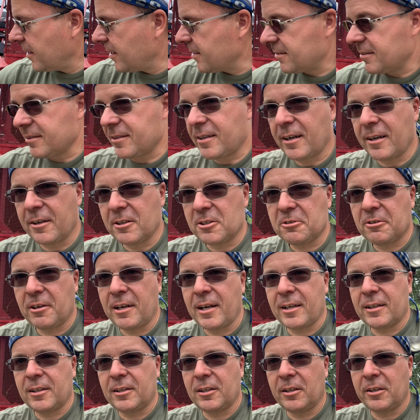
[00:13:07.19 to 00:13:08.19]
as a yard
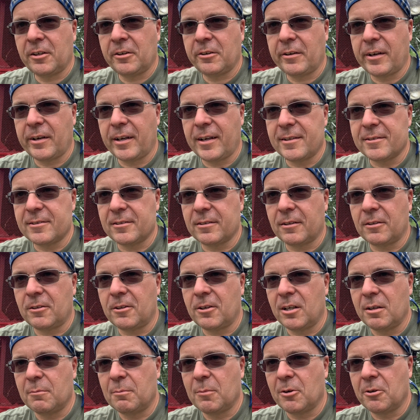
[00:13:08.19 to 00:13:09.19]
tractor, as a
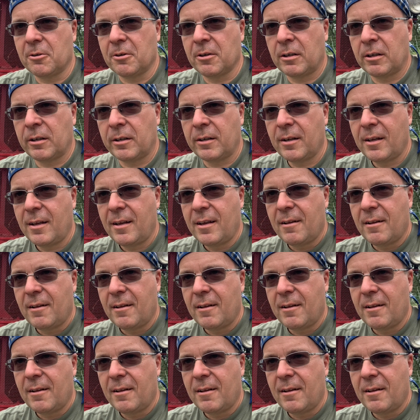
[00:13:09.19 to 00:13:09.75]
lawnmower,